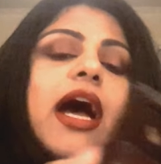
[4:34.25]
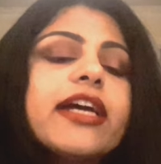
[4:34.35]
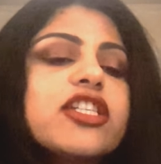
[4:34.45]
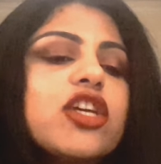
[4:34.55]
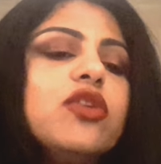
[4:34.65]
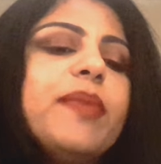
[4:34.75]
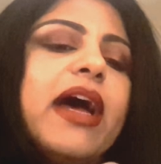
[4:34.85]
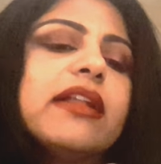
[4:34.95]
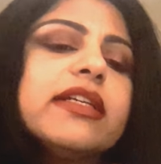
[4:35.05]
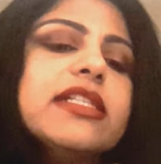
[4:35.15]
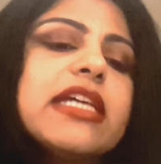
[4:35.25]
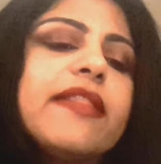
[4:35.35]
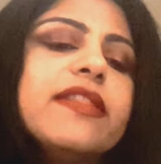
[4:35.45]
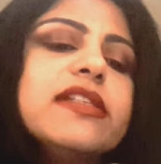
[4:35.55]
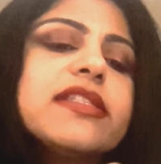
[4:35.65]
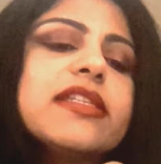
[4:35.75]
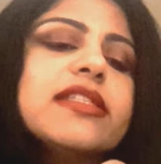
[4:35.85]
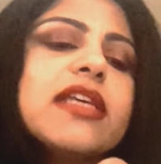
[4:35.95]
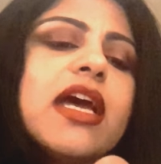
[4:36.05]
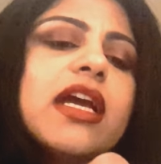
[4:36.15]
eyeshadow palette, and
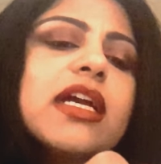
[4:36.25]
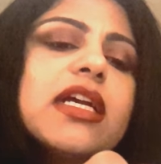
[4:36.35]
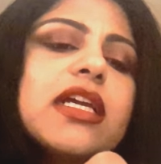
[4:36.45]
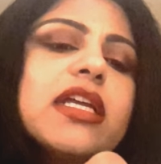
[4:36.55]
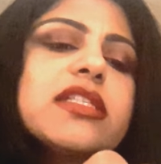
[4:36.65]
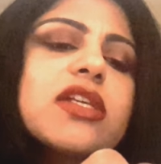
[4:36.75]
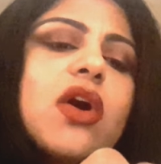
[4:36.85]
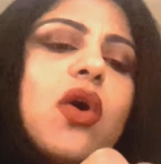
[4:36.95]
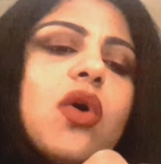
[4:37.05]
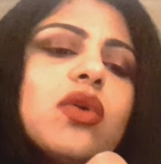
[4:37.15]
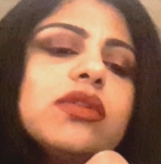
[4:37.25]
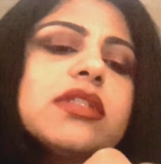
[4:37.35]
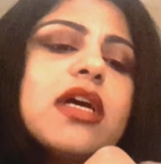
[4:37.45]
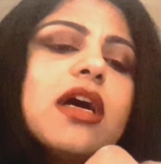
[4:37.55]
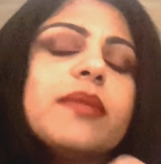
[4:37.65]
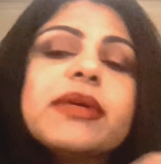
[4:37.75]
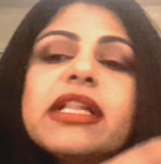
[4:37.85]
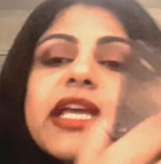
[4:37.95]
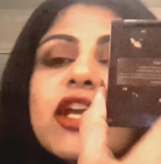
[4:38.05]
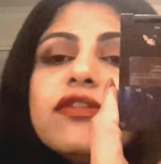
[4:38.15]
it's called
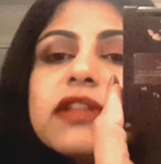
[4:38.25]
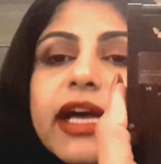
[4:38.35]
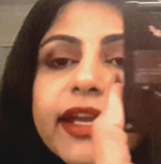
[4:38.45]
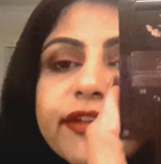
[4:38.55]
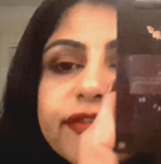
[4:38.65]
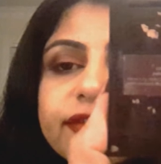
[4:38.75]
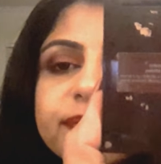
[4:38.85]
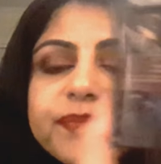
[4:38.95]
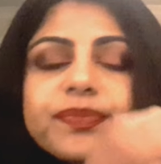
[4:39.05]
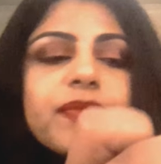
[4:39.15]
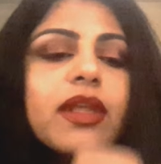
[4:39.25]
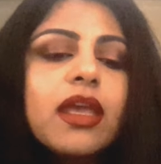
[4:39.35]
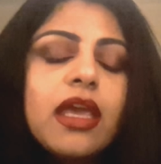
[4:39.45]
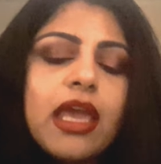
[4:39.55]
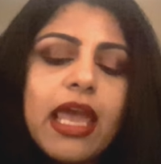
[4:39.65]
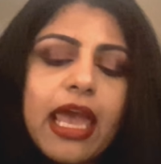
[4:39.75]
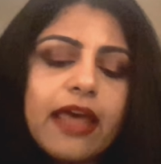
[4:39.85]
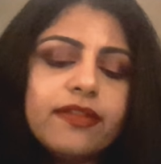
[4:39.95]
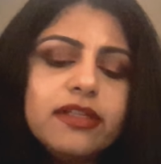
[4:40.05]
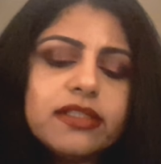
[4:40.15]
Clay of Life,
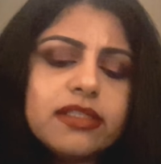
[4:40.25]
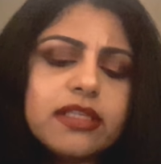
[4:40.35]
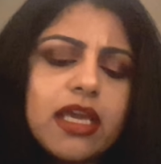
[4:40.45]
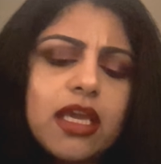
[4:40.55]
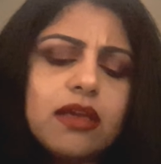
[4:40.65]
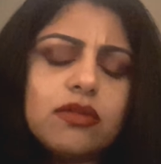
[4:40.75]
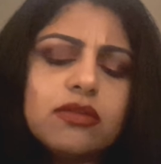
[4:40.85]
and this is a